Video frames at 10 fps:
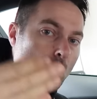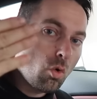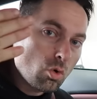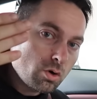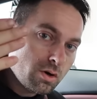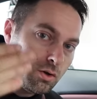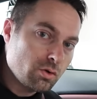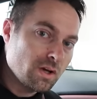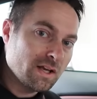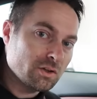or you
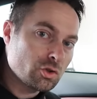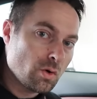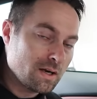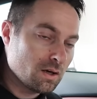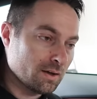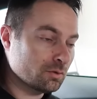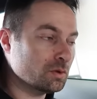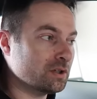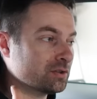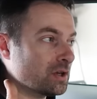can get straight cuts,
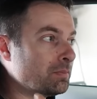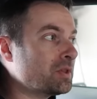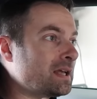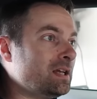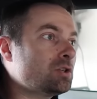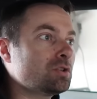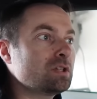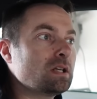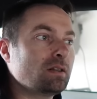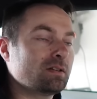which is something
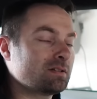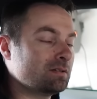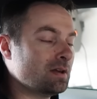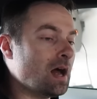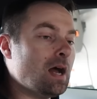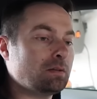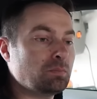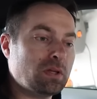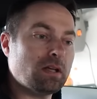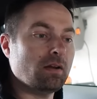interesting that's not
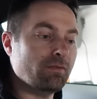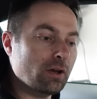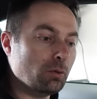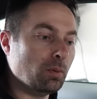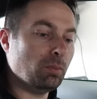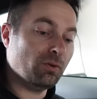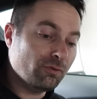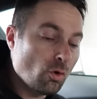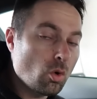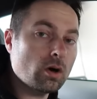been available
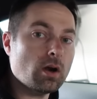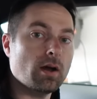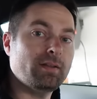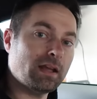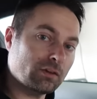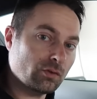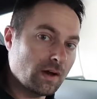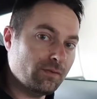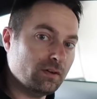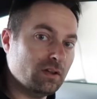before on the
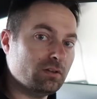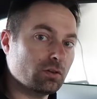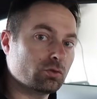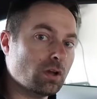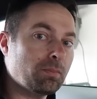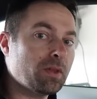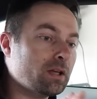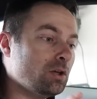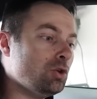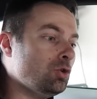S550. So
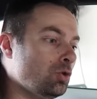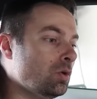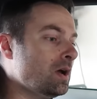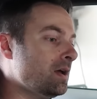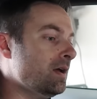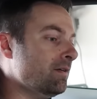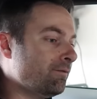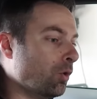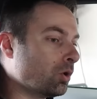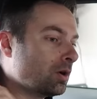something new
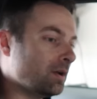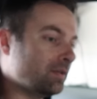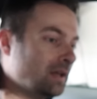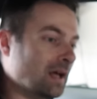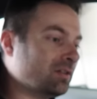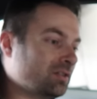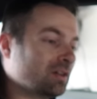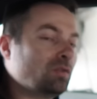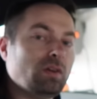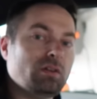for the
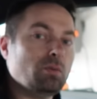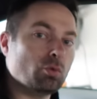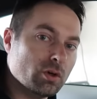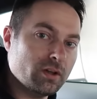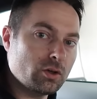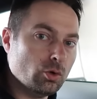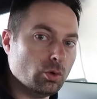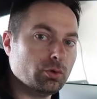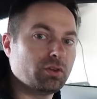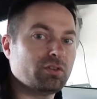S650. Really
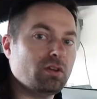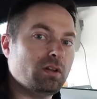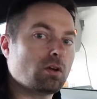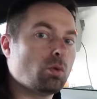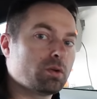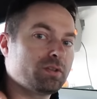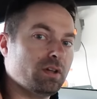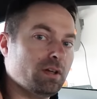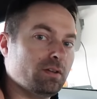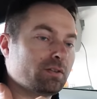cool to see that Corsa
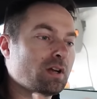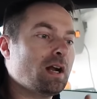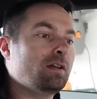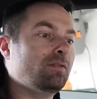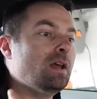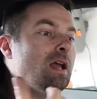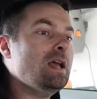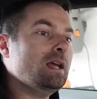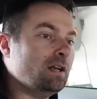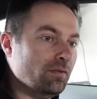is kind of
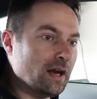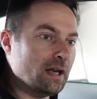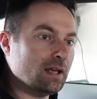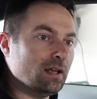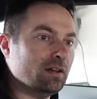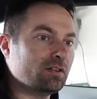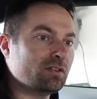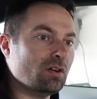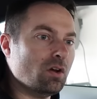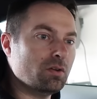innovating
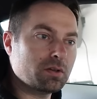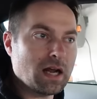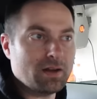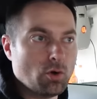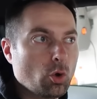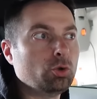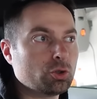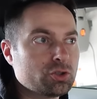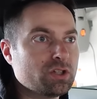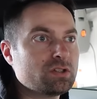its kind of
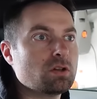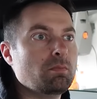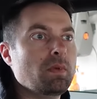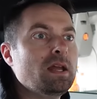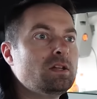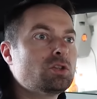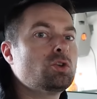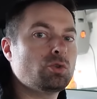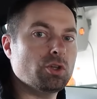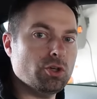older system
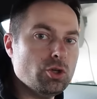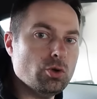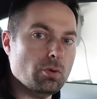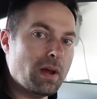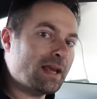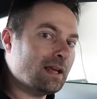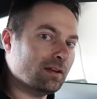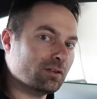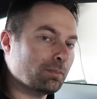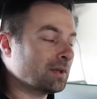into the new, making
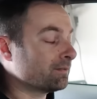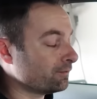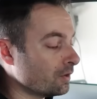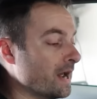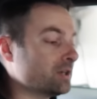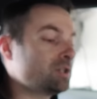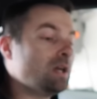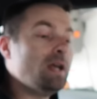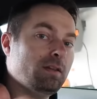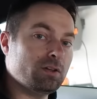it something fresh.
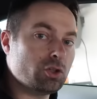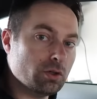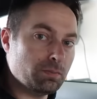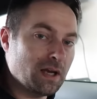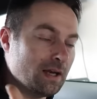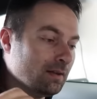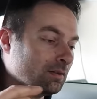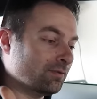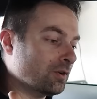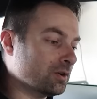And this should be
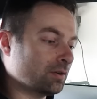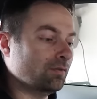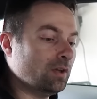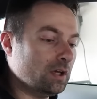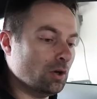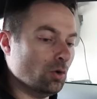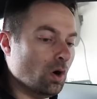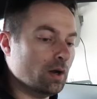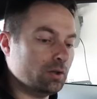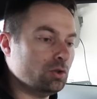the first video
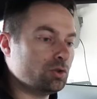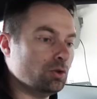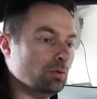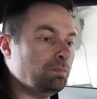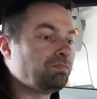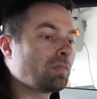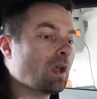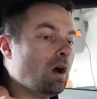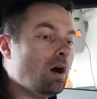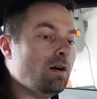on YouTube
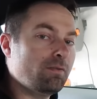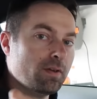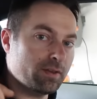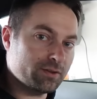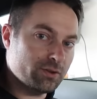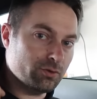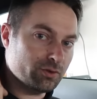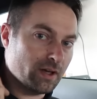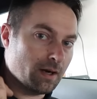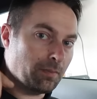of this new
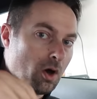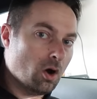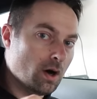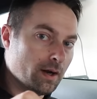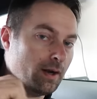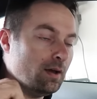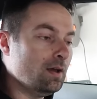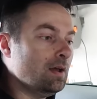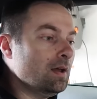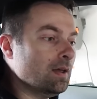setup on
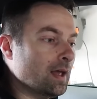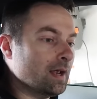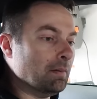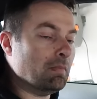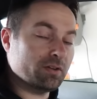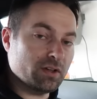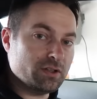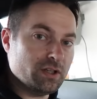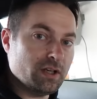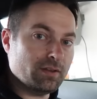a Mustang
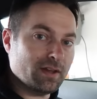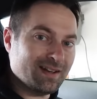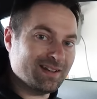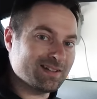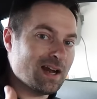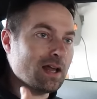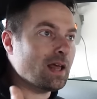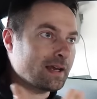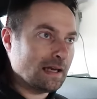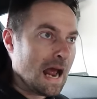GT that is not
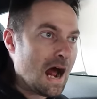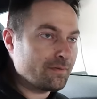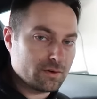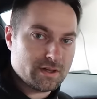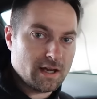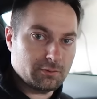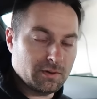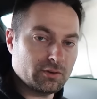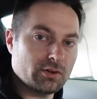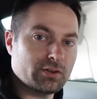like an advertisement.
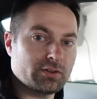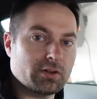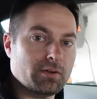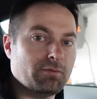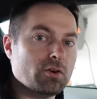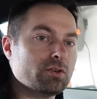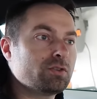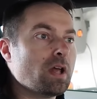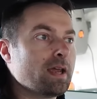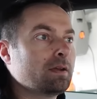So this is the
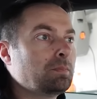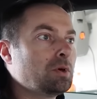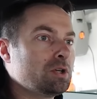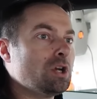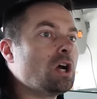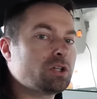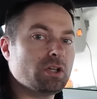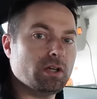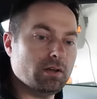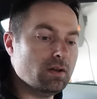first like
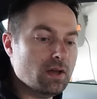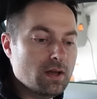production